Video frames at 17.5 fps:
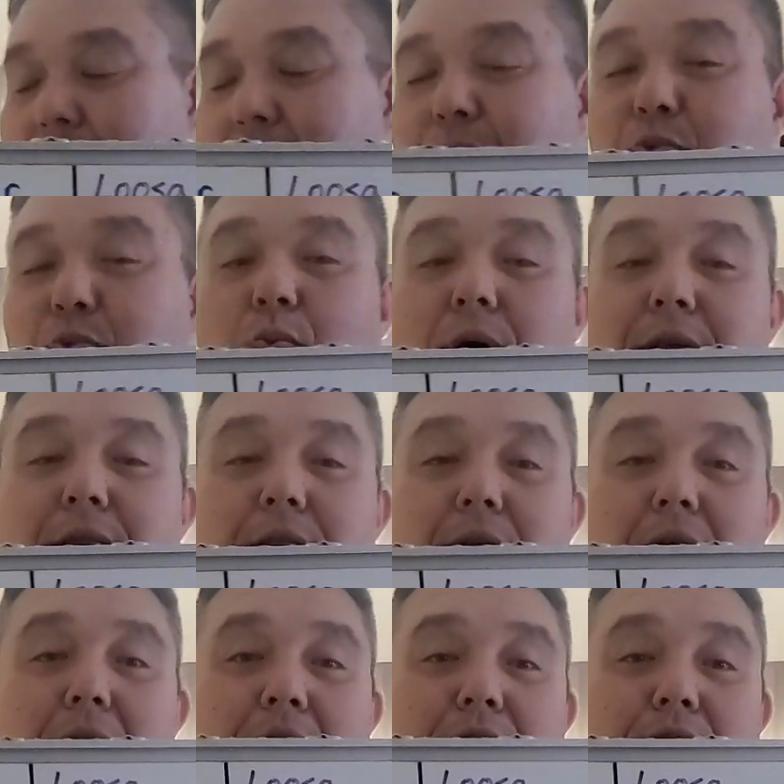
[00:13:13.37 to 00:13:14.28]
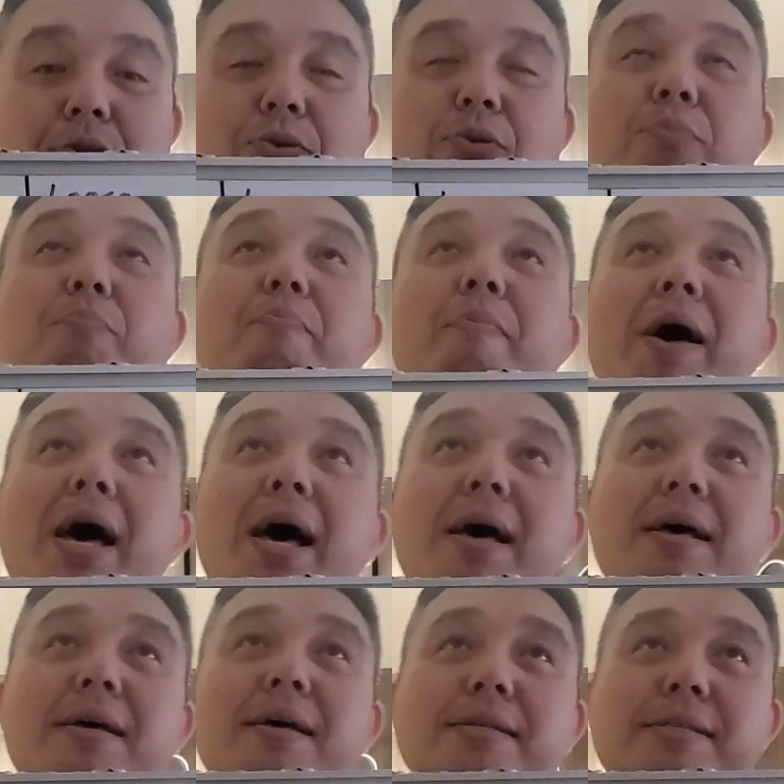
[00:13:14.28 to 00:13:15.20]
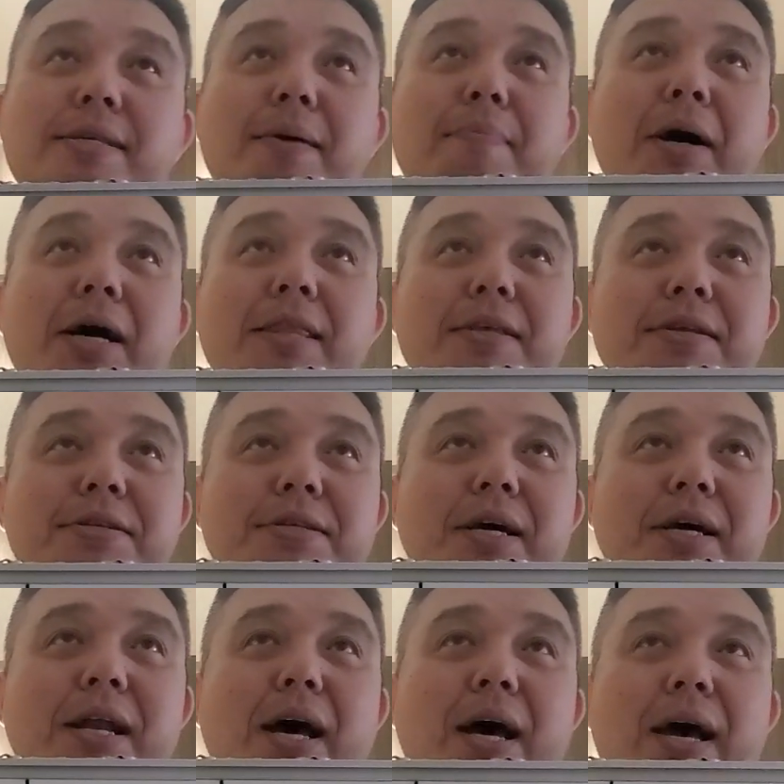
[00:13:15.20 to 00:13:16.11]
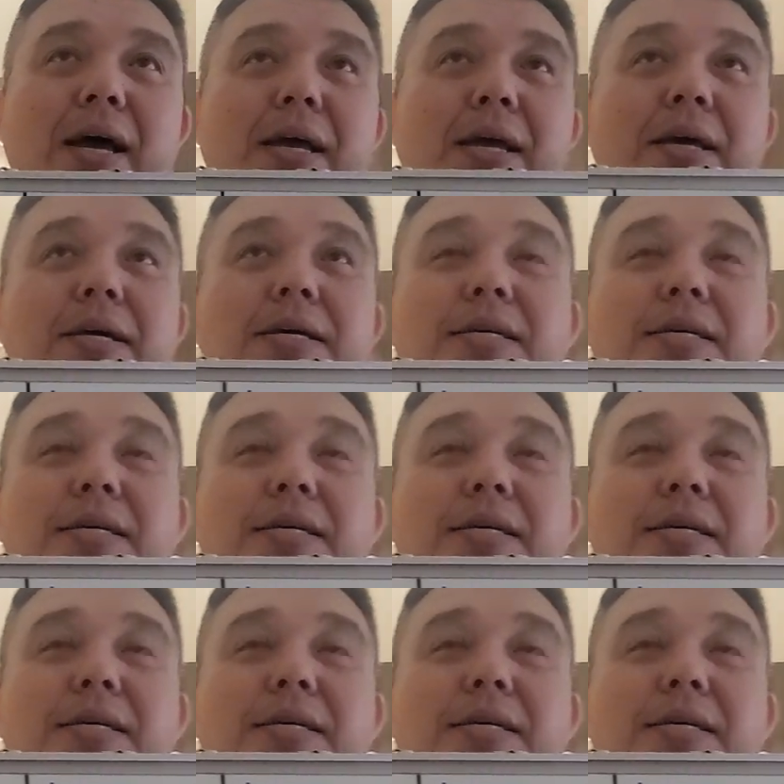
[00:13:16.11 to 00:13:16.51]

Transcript: his one loss to Matt Semi the Jedi